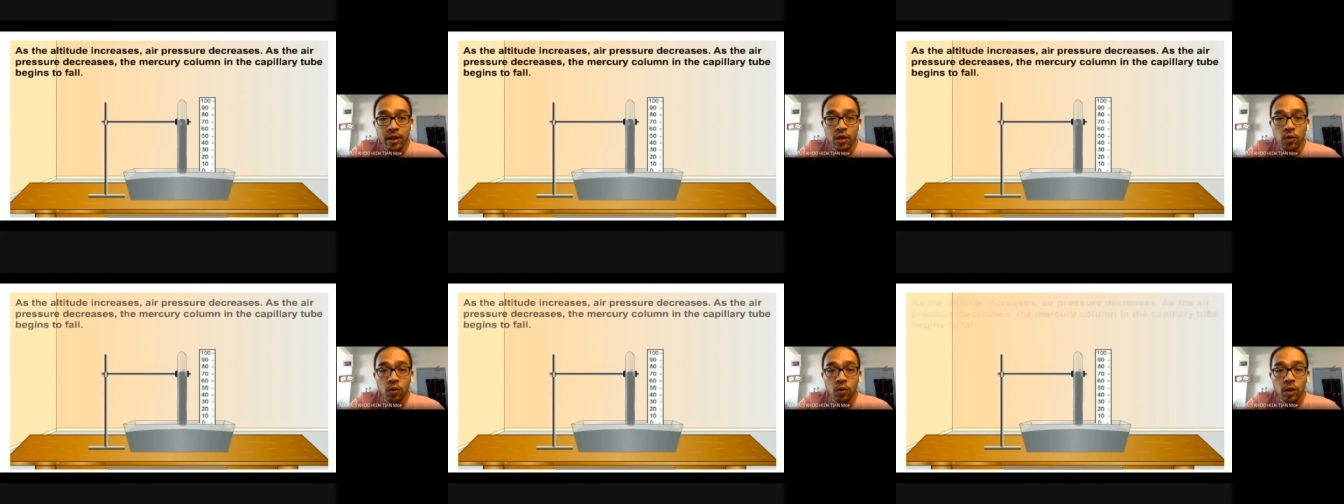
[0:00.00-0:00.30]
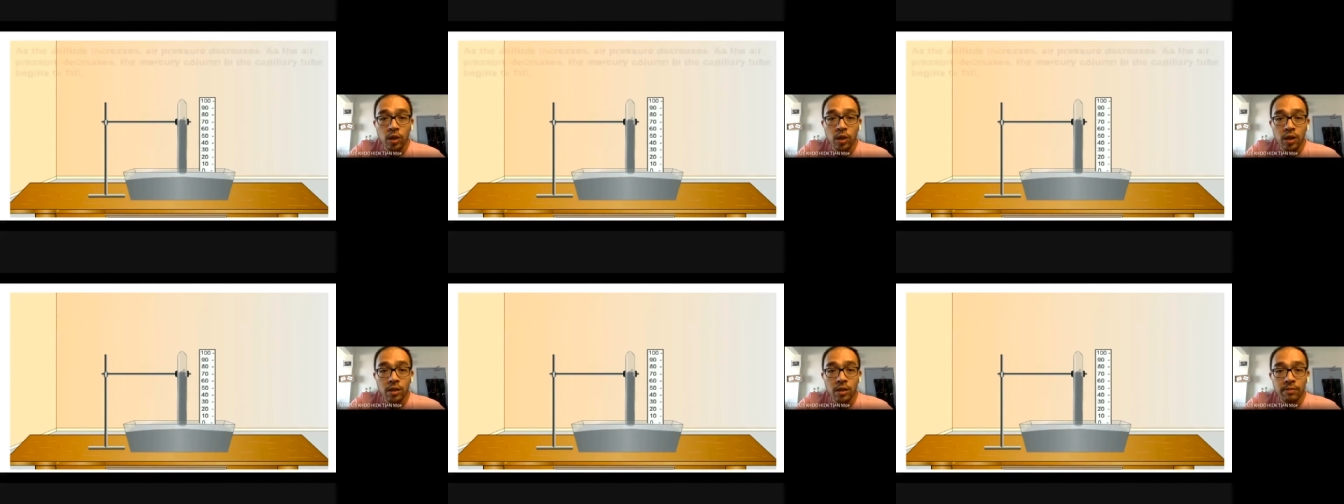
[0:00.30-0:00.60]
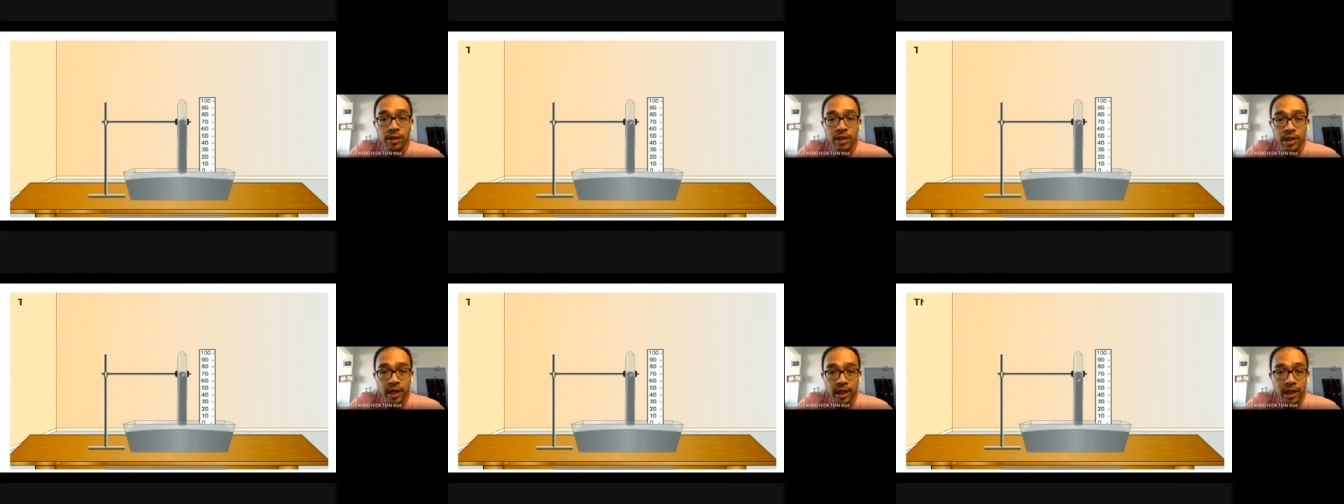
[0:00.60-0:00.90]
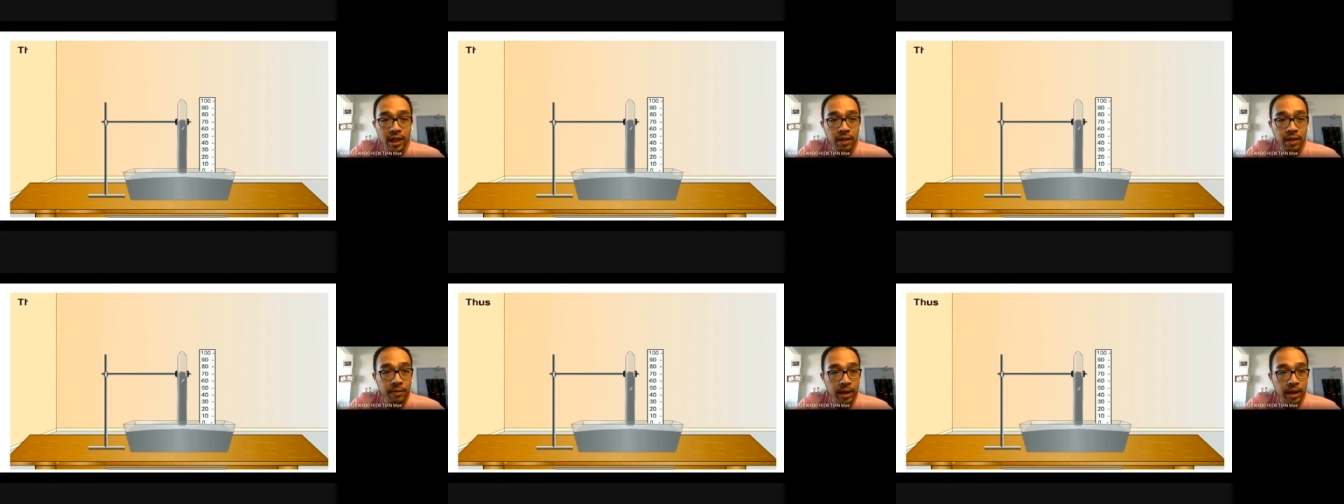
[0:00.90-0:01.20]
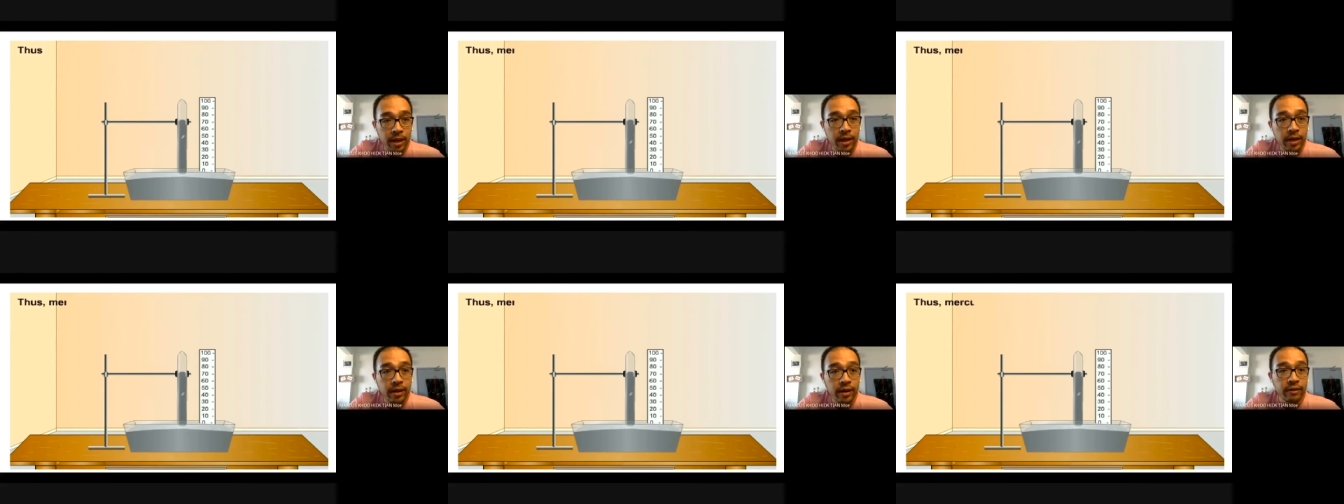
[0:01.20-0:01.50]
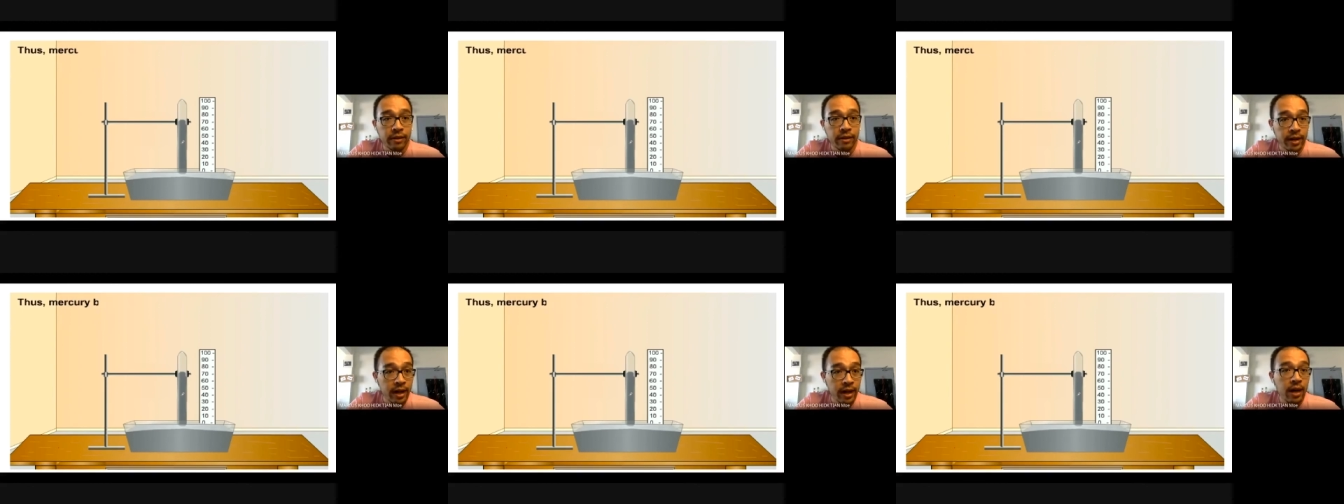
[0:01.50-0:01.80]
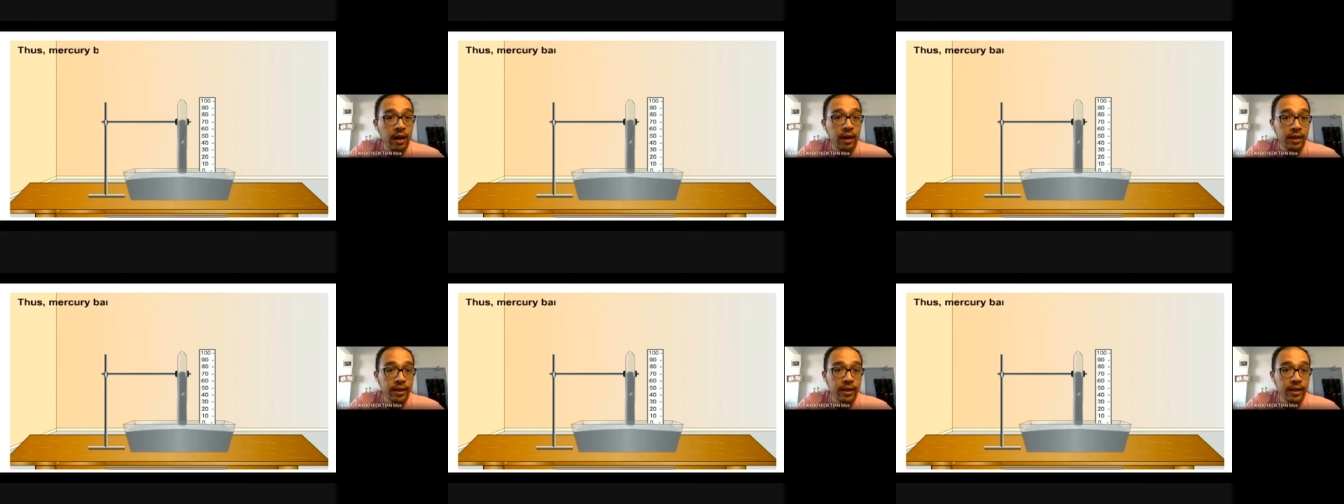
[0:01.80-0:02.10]
will menjadi lebih
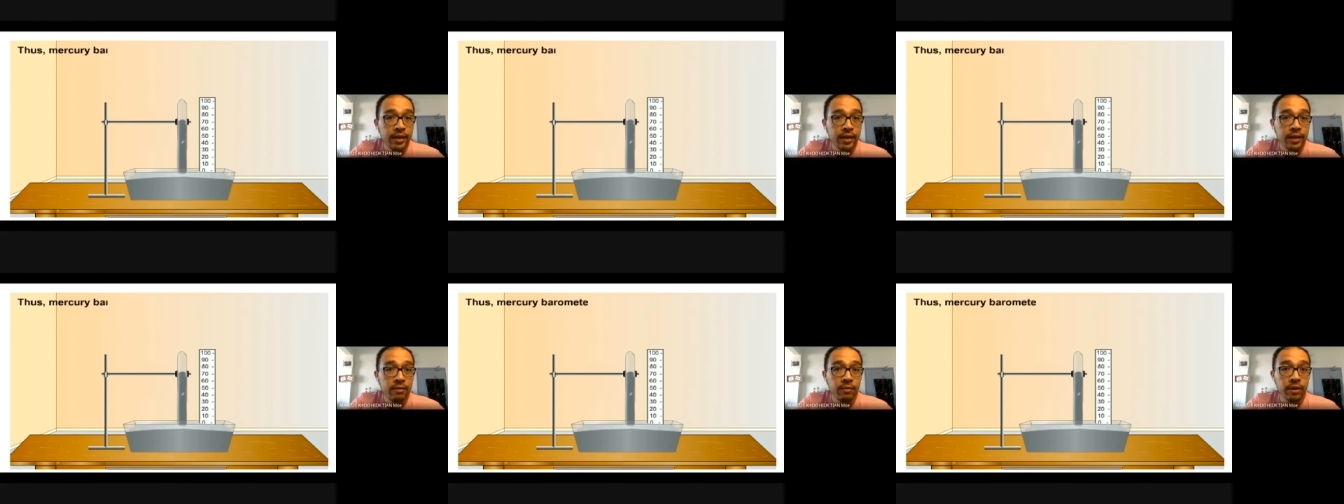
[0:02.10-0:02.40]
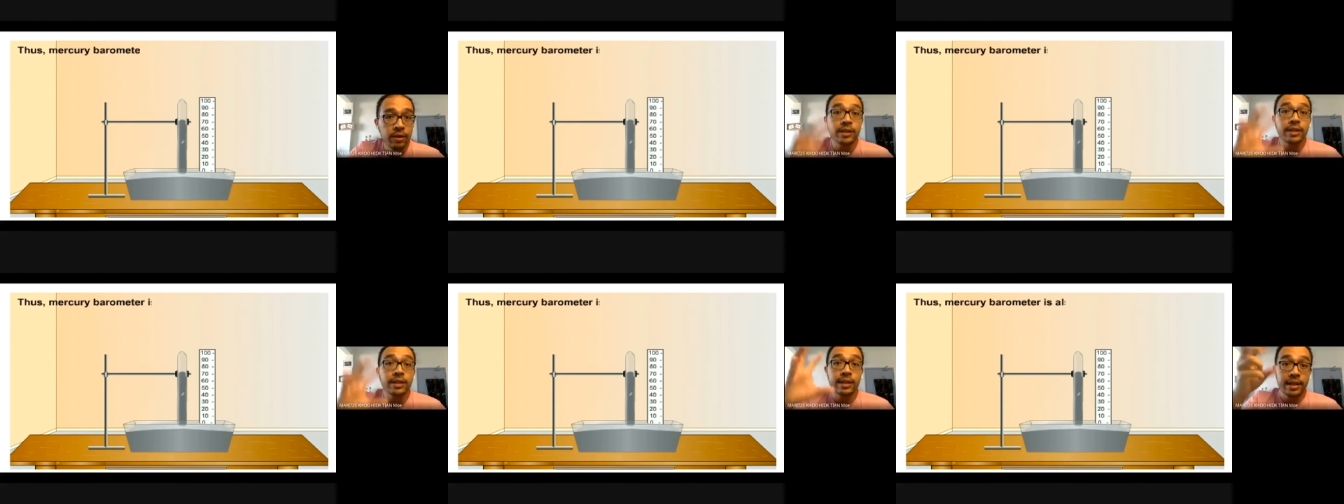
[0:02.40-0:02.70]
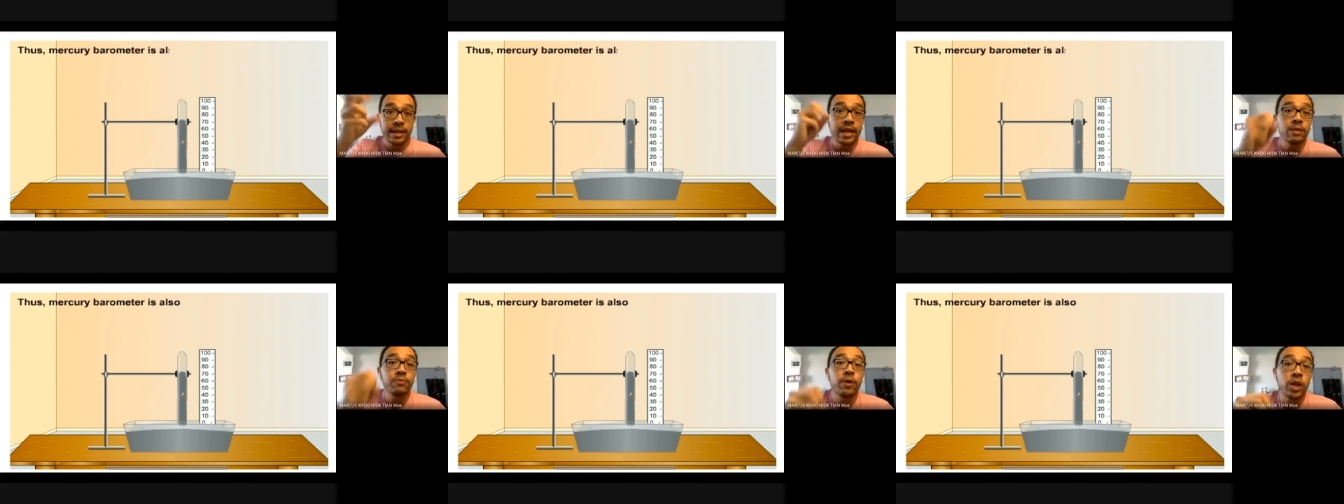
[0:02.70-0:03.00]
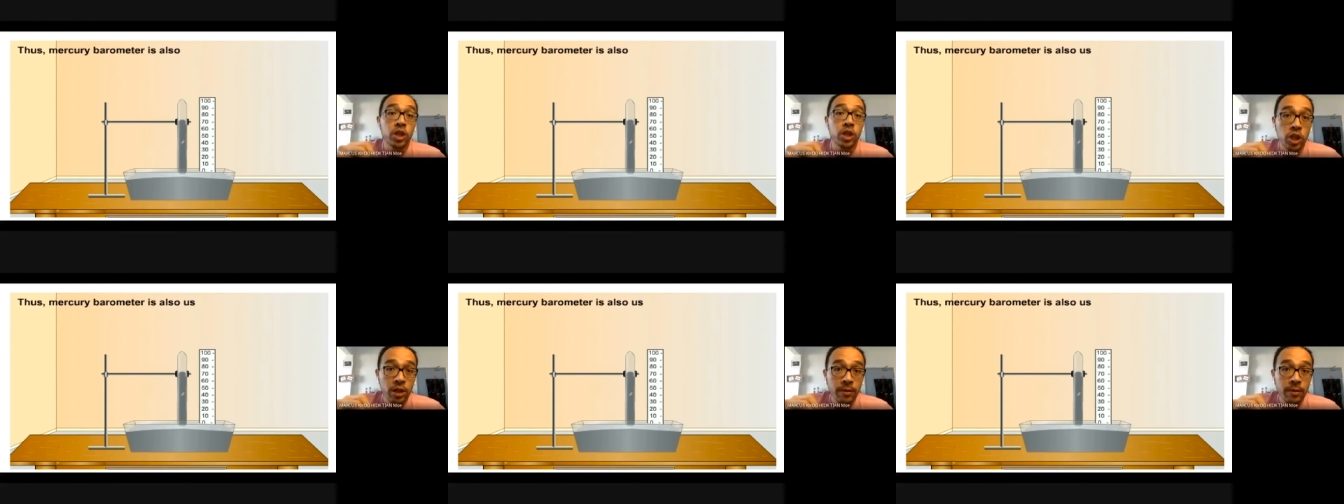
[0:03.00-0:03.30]
rendah because there's less pressure